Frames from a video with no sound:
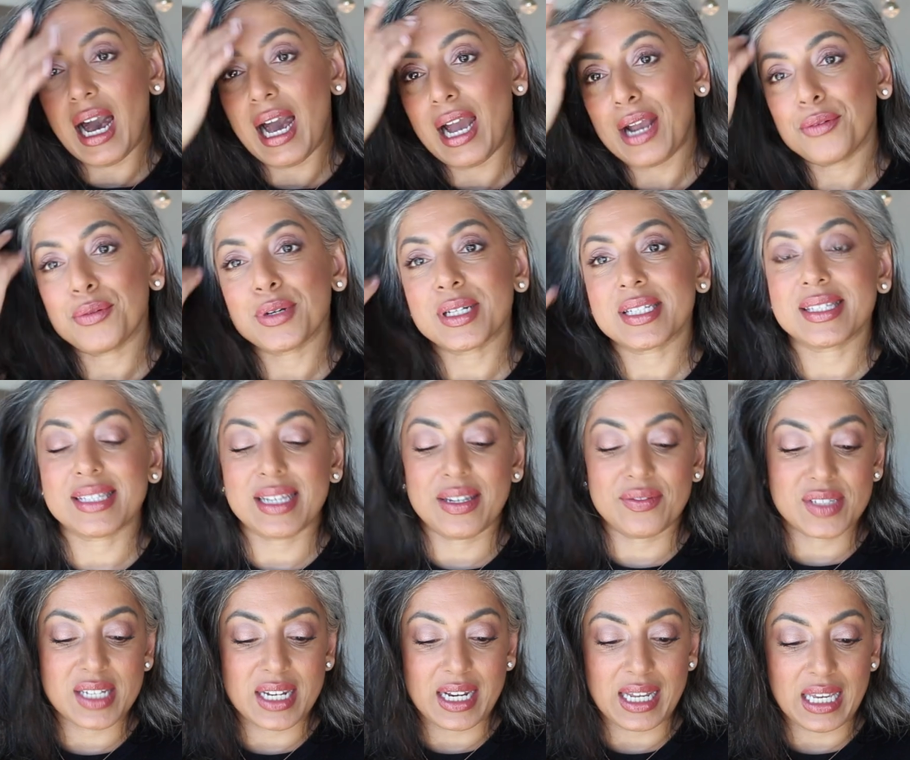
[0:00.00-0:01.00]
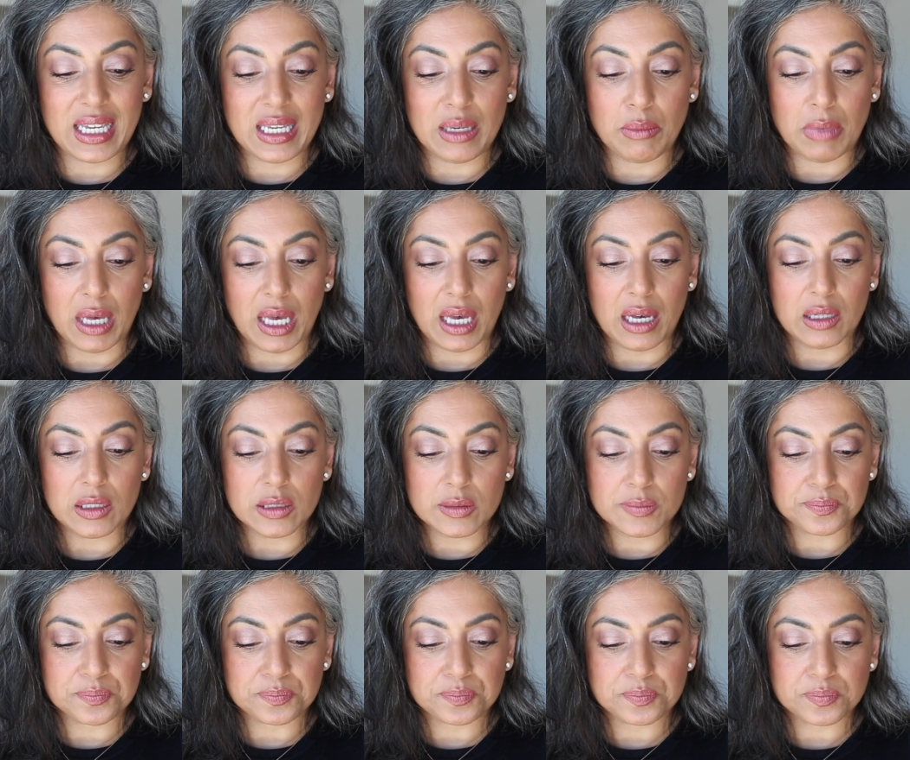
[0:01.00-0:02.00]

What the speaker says: I received an email